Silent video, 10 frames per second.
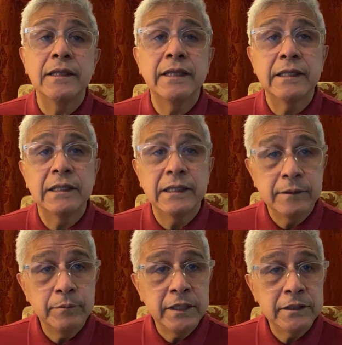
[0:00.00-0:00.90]
that
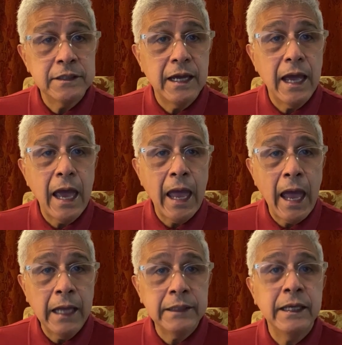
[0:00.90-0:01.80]
limit
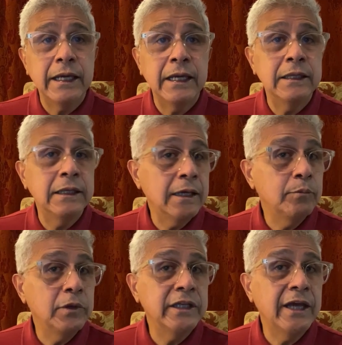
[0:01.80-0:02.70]
an
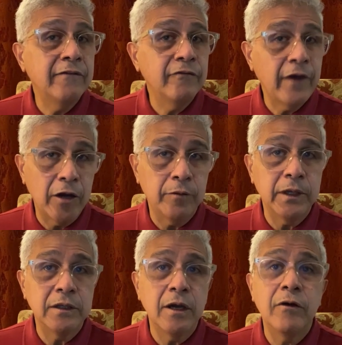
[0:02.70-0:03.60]
enabling
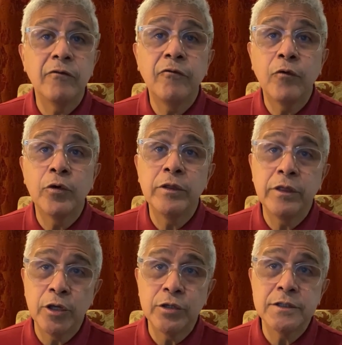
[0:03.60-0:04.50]
environment for
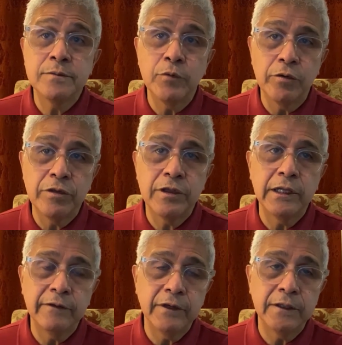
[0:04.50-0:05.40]
their smooth
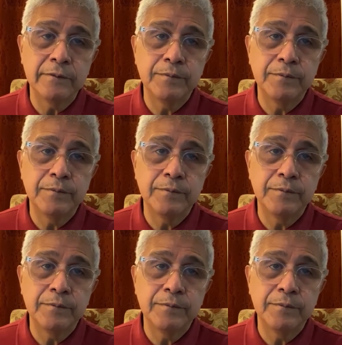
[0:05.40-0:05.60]
living.